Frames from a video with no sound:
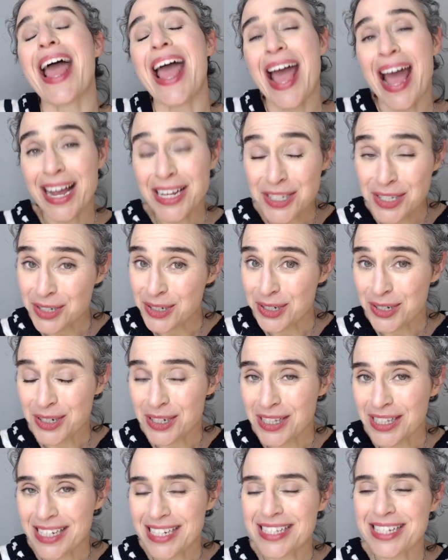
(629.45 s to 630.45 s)

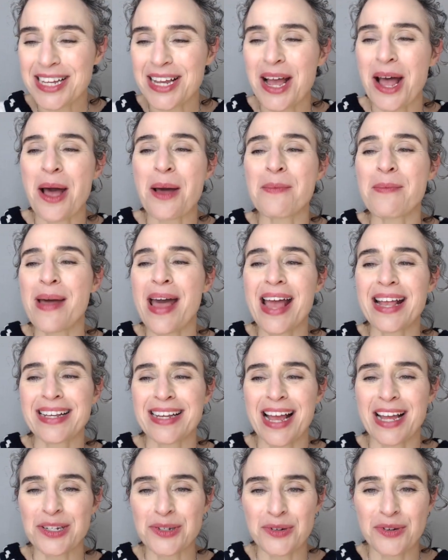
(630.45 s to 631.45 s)
externally to combat
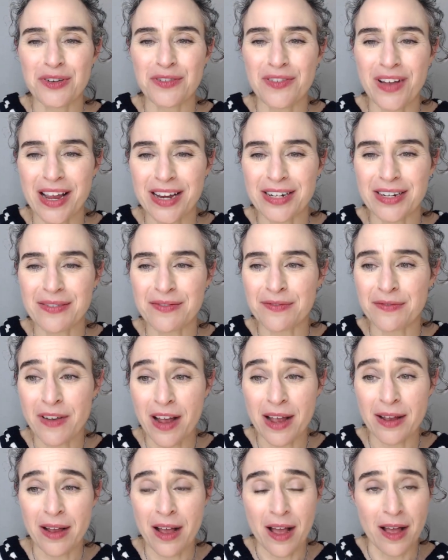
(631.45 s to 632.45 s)
natural vi-
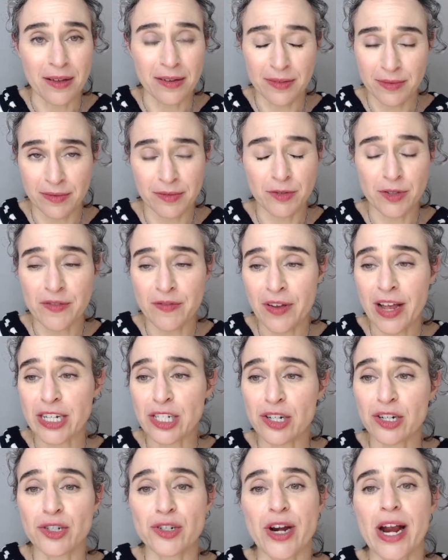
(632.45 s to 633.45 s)
vi- uh,
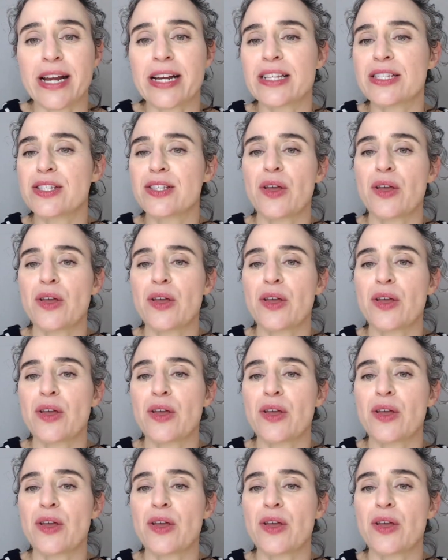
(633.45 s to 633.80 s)
vaginal dryness.